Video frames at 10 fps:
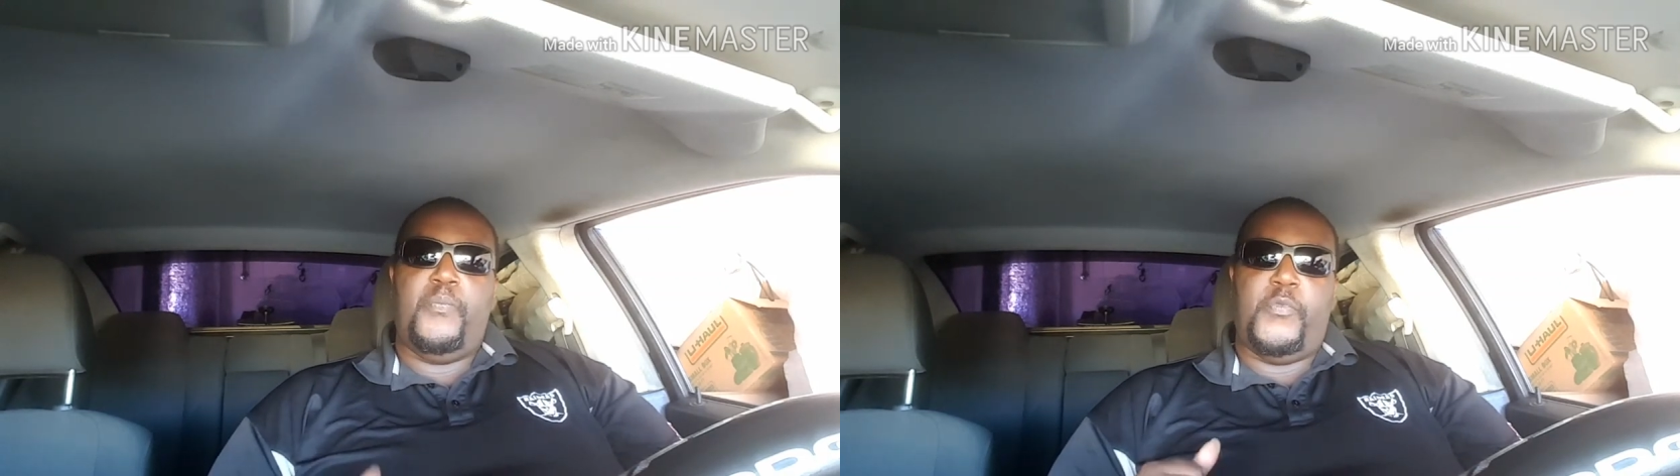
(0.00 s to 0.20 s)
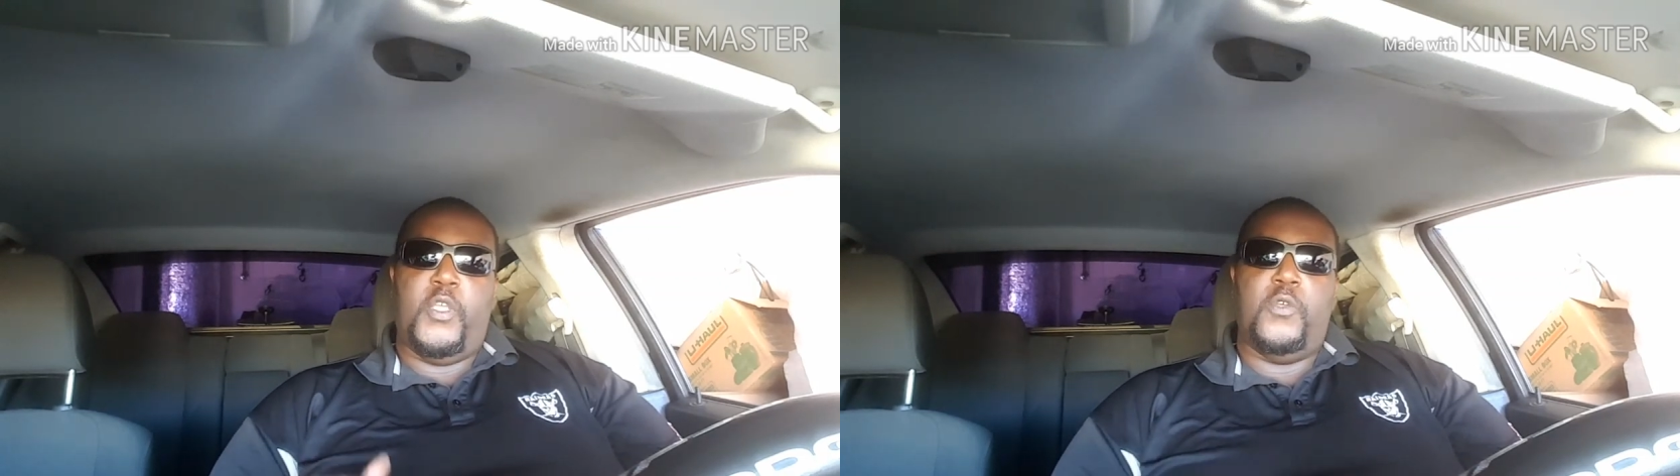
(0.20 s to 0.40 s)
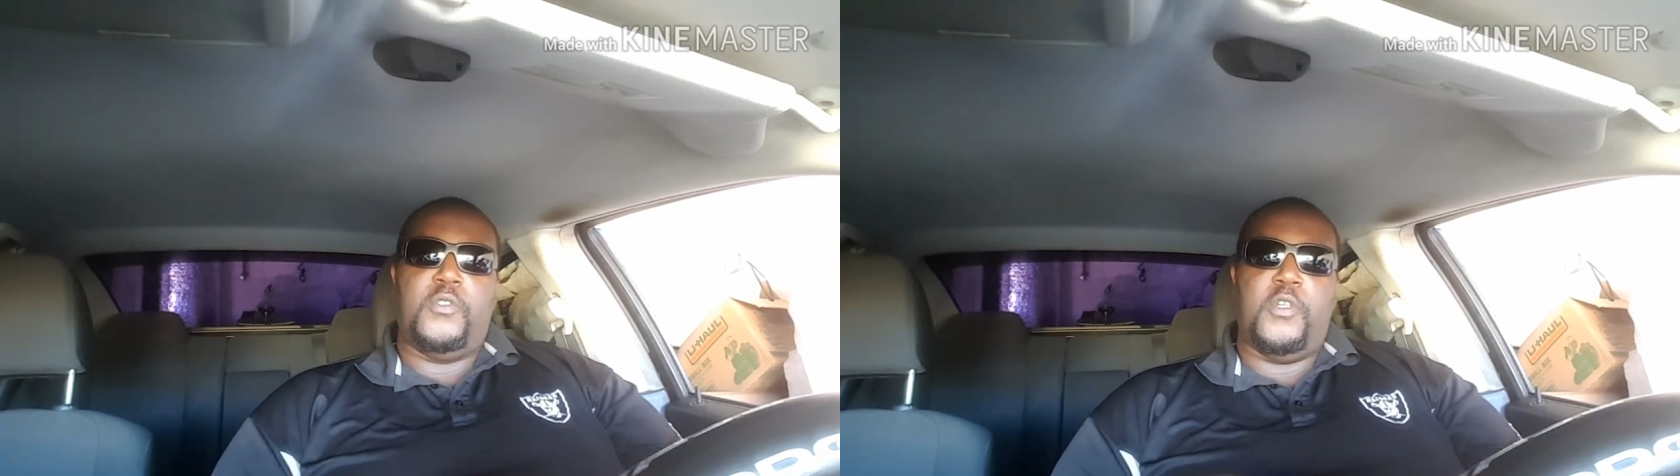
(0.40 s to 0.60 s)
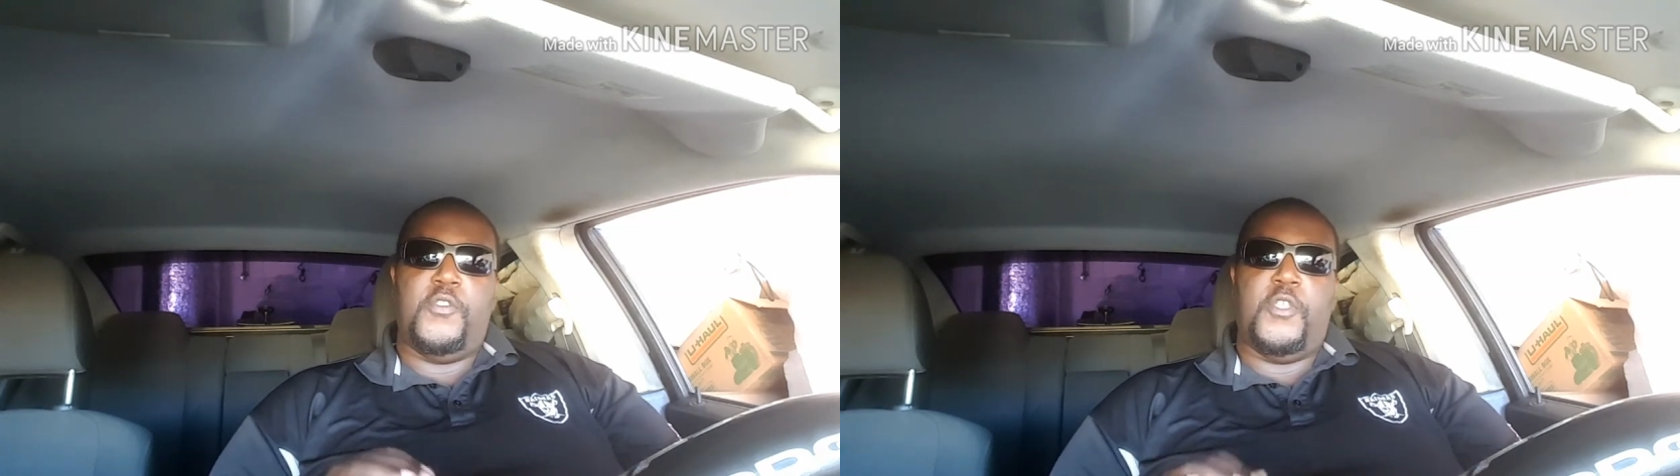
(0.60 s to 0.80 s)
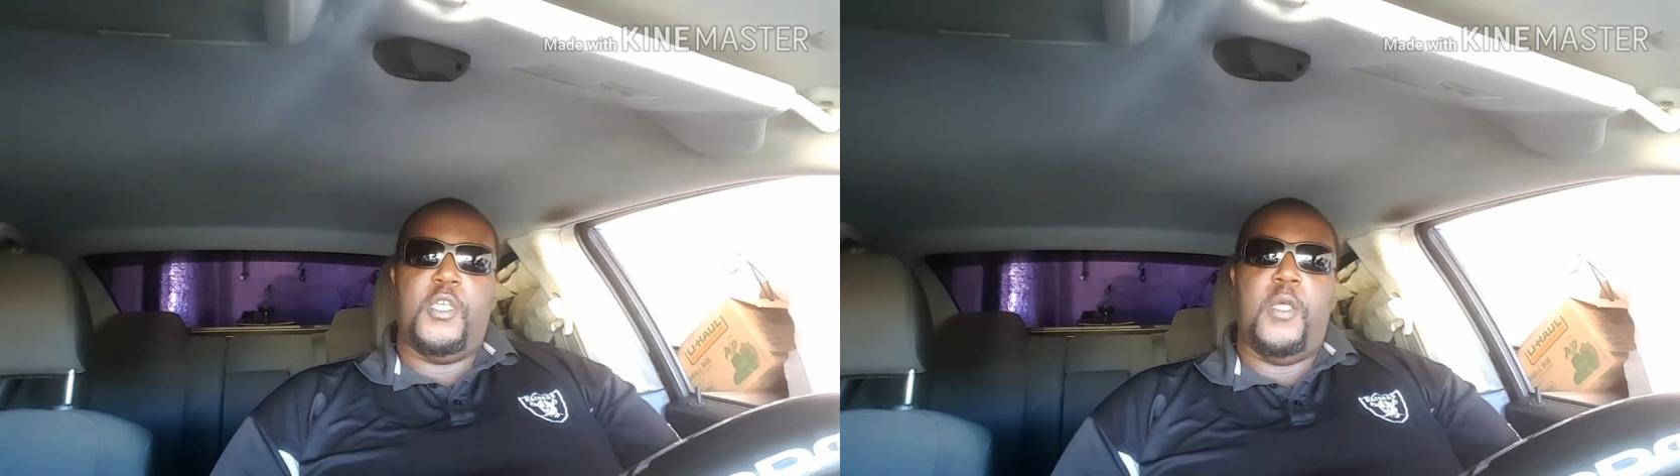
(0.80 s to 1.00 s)
Those are
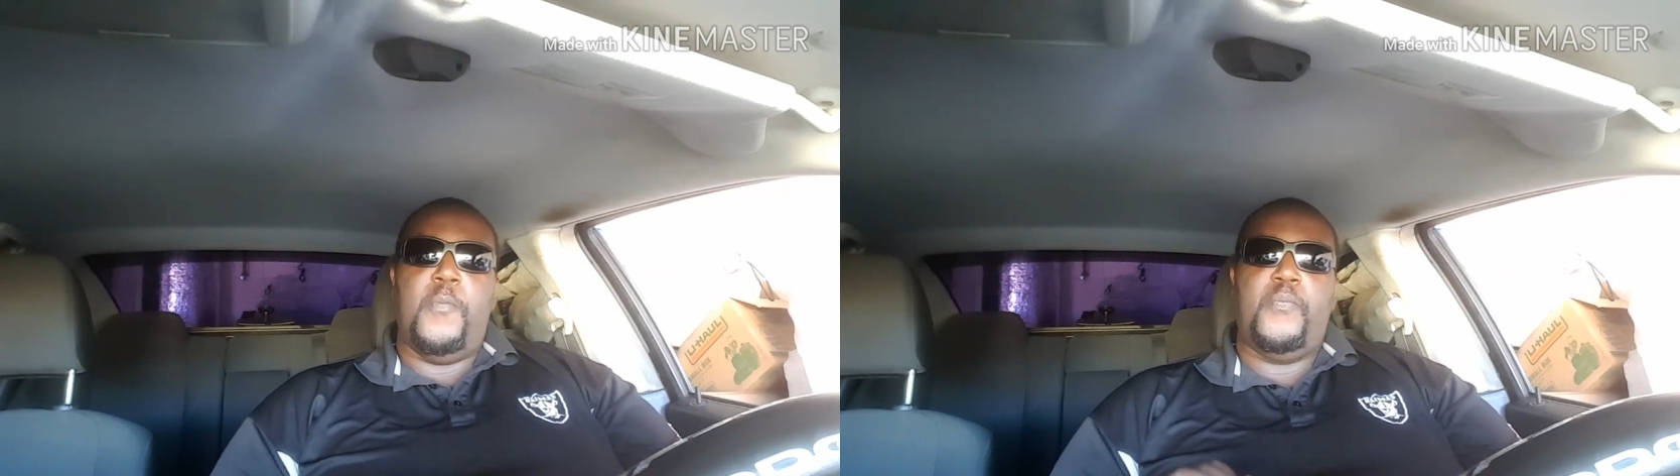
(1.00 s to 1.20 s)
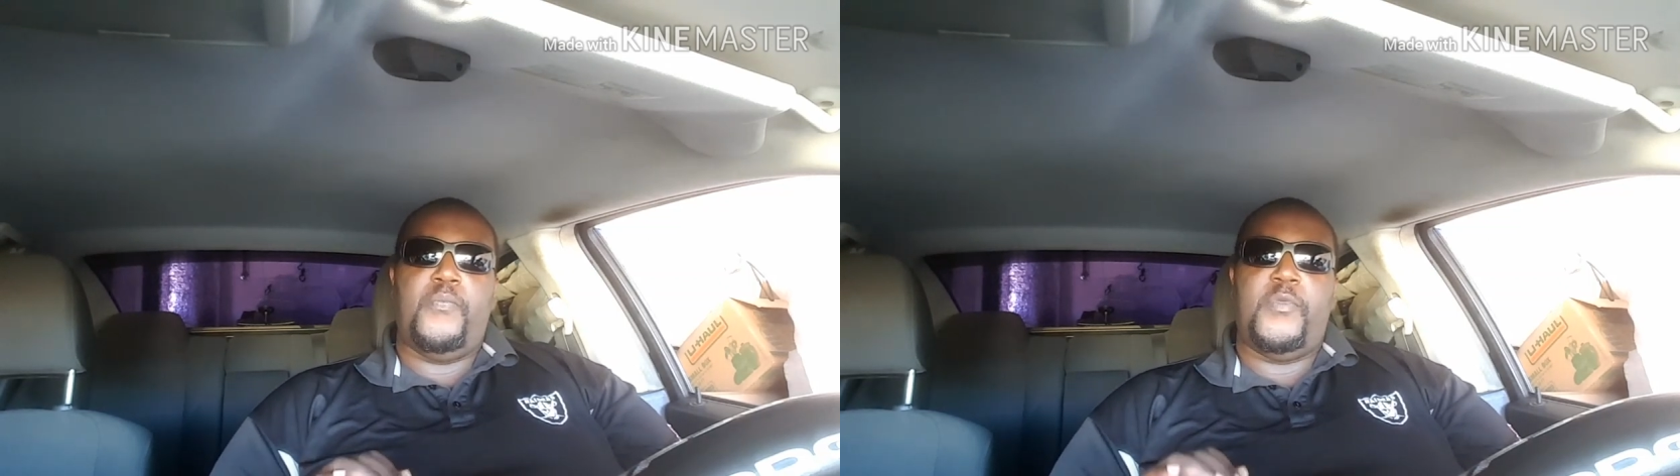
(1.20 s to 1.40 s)
the